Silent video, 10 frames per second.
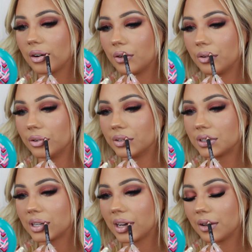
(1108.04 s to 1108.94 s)

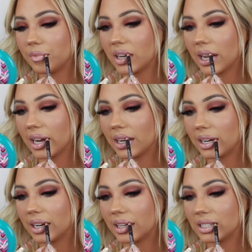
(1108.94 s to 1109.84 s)
old-time
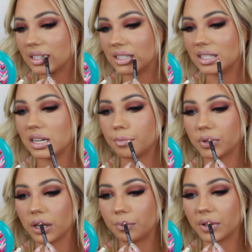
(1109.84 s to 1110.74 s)
90s deep
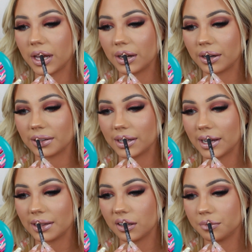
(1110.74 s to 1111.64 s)
lip liner,
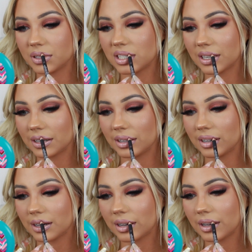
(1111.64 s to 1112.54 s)
light lipstick
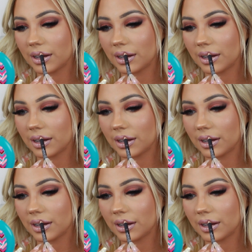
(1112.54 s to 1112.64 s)
look.